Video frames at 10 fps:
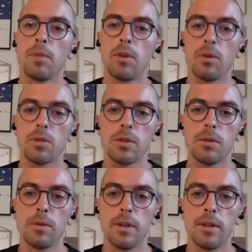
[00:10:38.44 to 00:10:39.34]
but
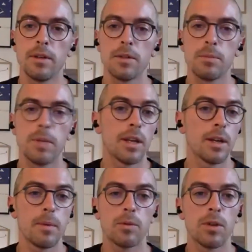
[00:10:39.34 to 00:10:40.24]
also
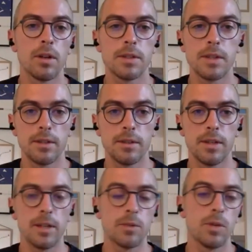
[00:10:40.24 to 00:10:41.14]
speaking about content
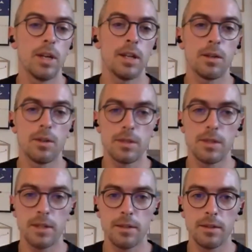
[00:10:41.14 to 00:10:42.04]
and creating
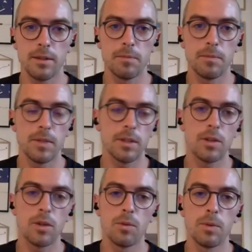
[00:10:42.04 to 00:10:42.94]
content, and
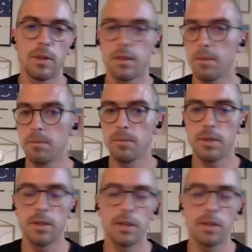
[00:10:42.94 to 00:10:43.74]
go with them